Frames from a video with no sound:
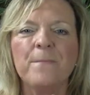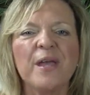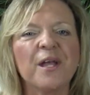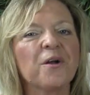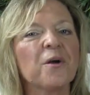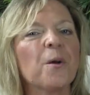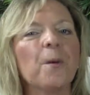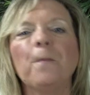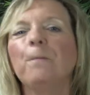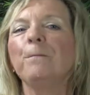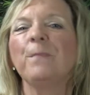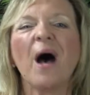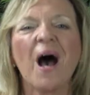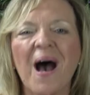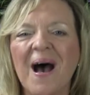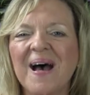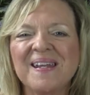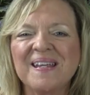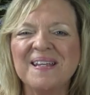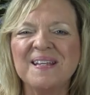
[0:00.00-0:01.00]
bigger
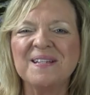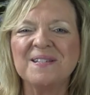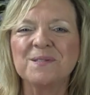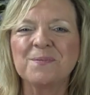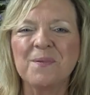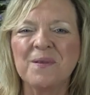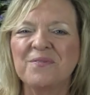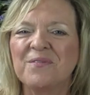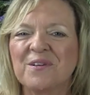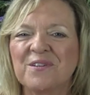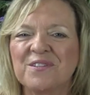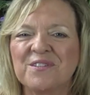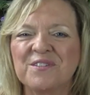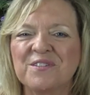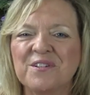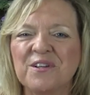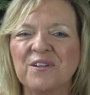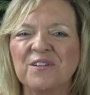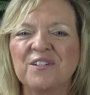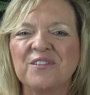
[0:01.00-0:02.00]
bodies, but they're
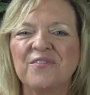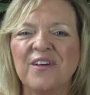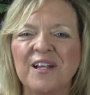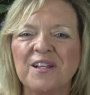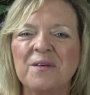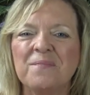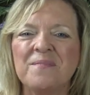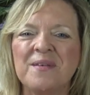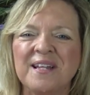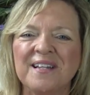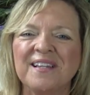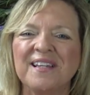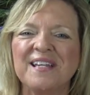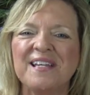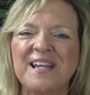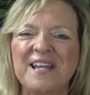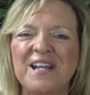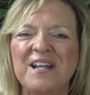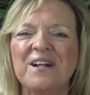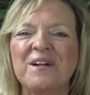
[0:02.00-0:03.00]
still
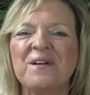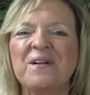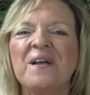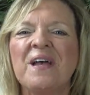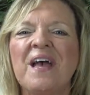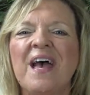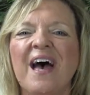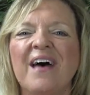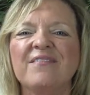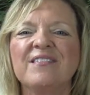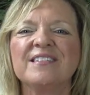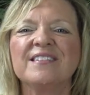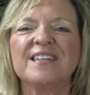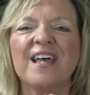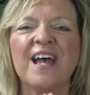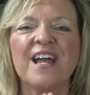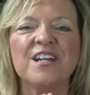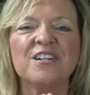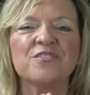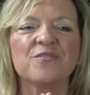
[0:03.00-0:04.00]
developmentally here at
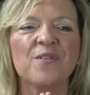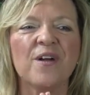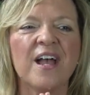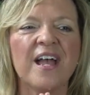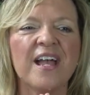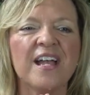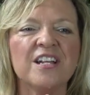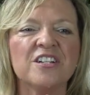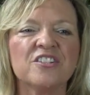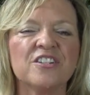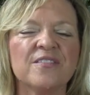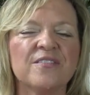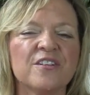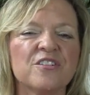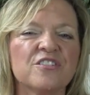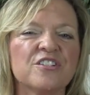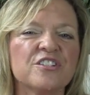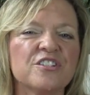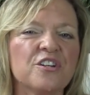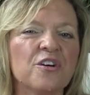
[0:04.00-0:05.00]
this age range, and
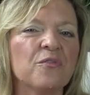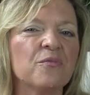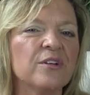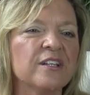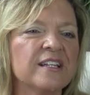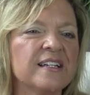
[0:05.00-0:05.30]
they're still